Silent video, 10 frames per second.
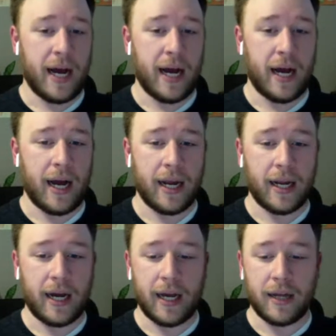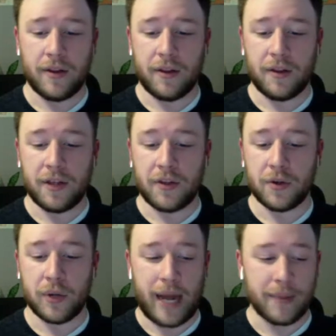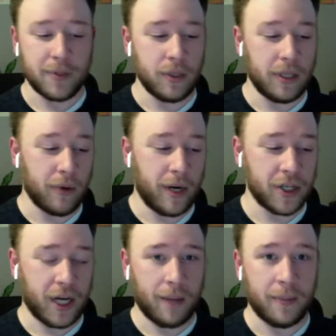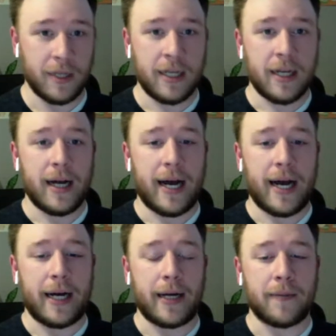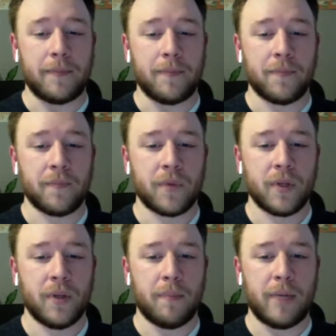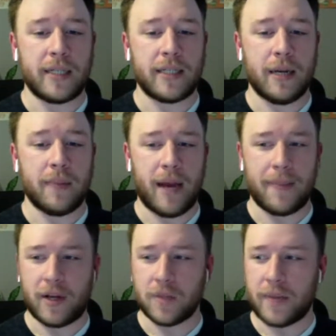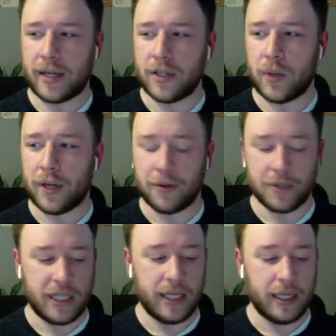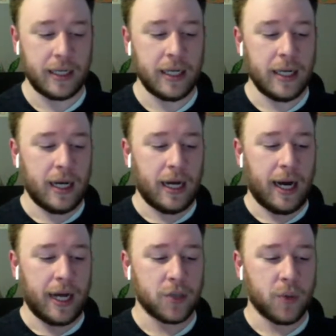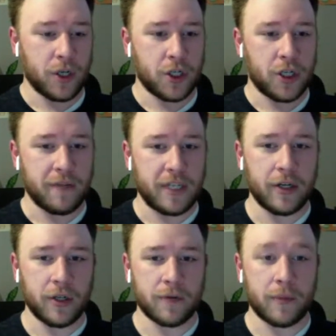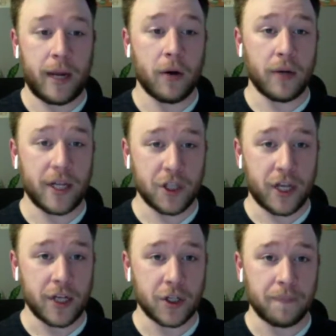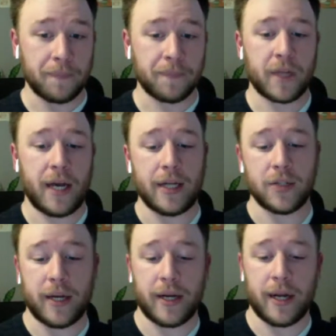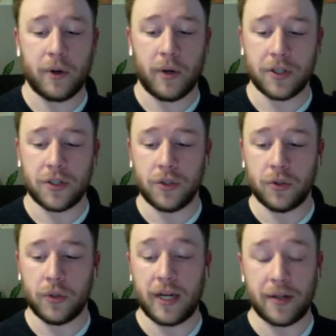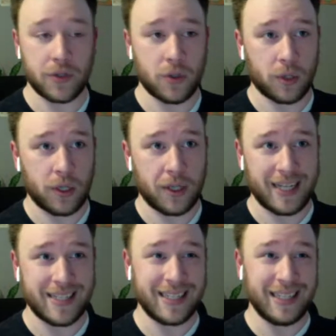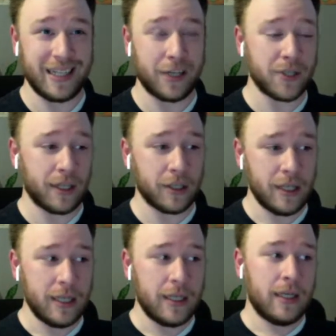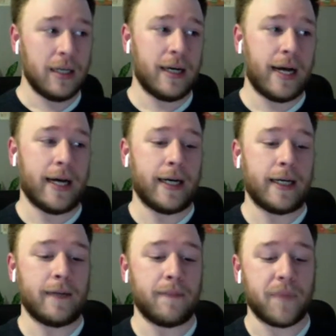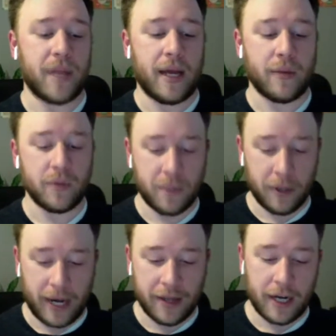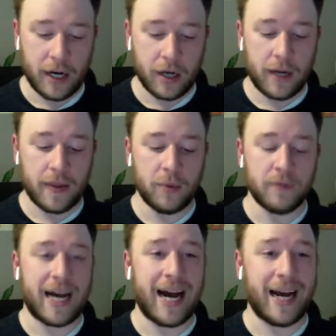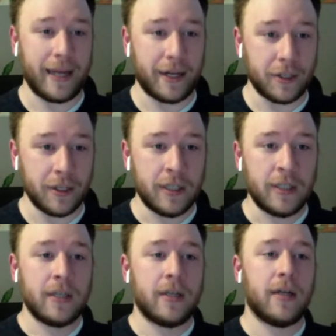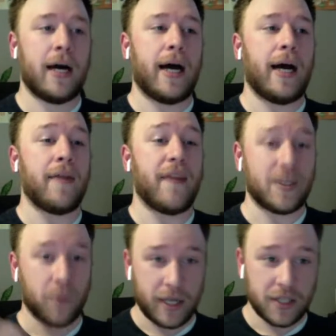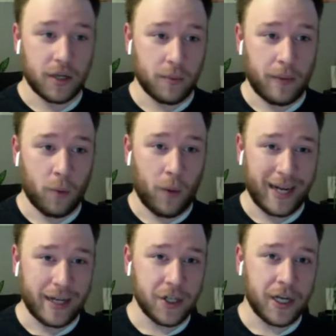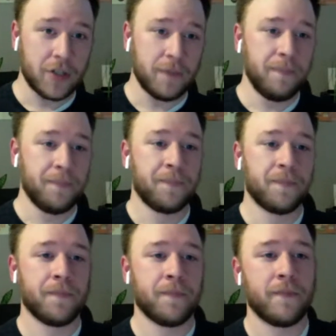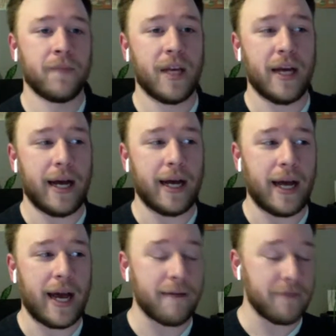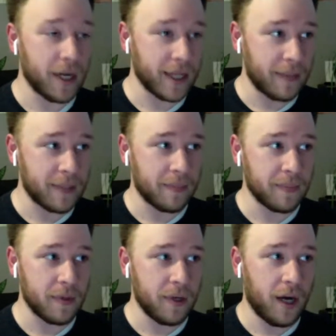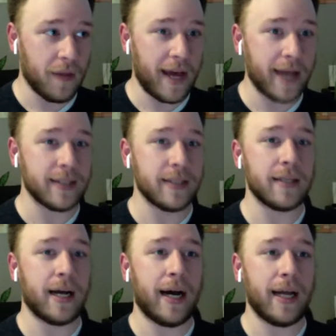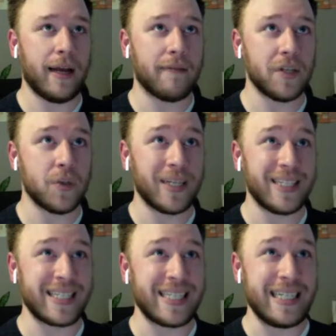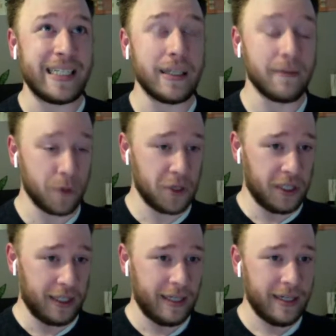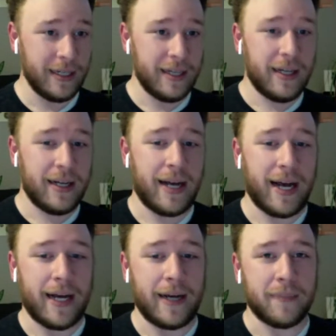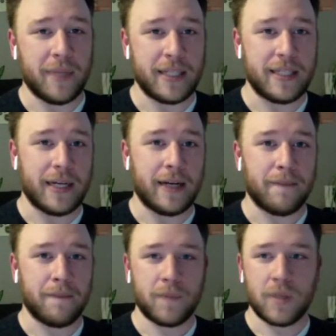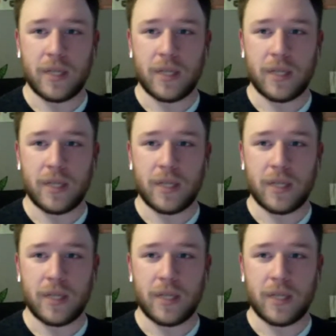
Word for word: uh, I, I, think they're doing an absolutely great job. Um, but, uh, but, yeah, but that was back in 2013. I just wanted to shift gears for my own education, and so I ended up going to another store called the Kensington Liquor Cellar. Yeah. Um, and was the beer guy there, and then moved to Highlander, uh, and that's where I started my wine education. Uh, have not kept up on that since I left in 2016, unfortunately. Uh, but uh,